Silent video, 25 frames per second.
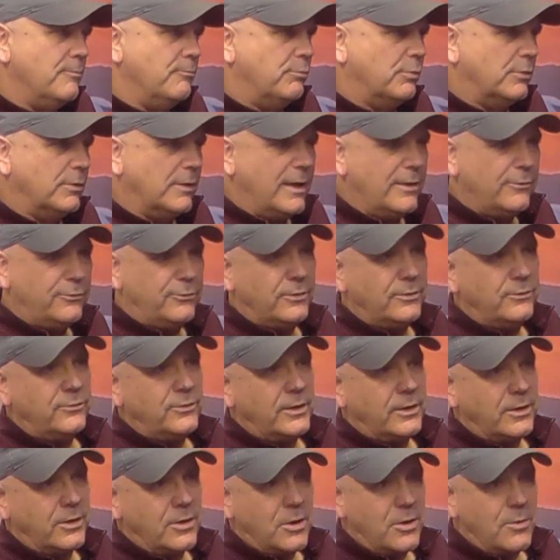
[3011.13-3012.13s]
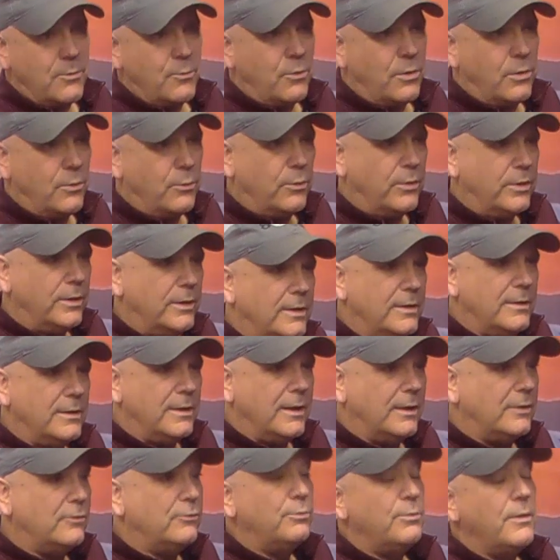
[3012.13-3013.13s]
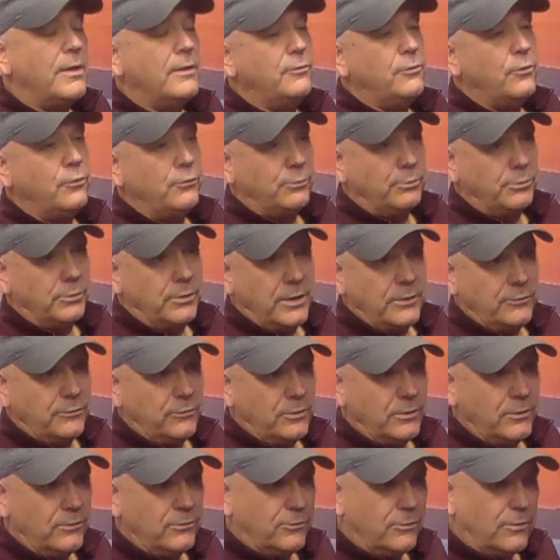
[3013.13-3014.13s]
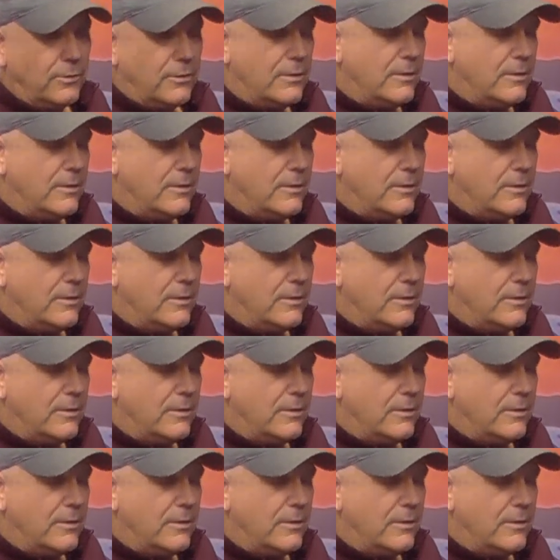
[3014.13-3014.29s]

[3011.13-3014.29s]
blessings that come where we didn't expect those blessings.